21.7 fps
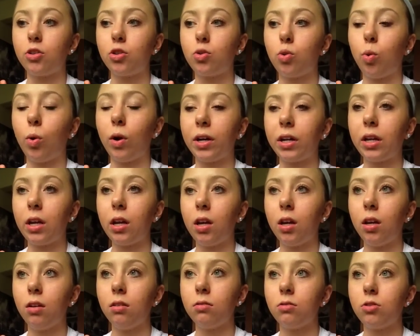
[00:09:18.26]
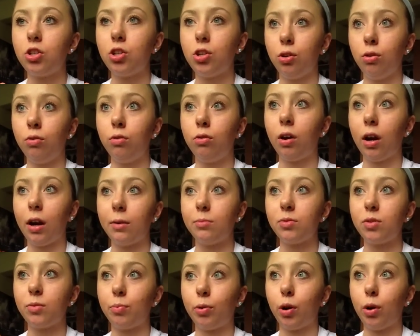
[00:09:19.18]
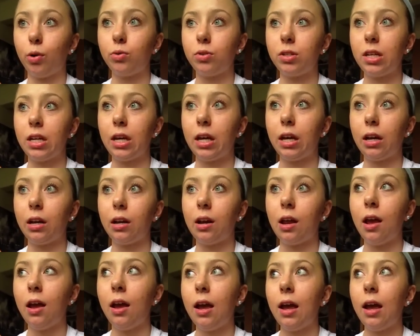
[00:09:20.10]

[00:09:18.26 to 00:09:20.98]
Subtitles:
22 grams of protein,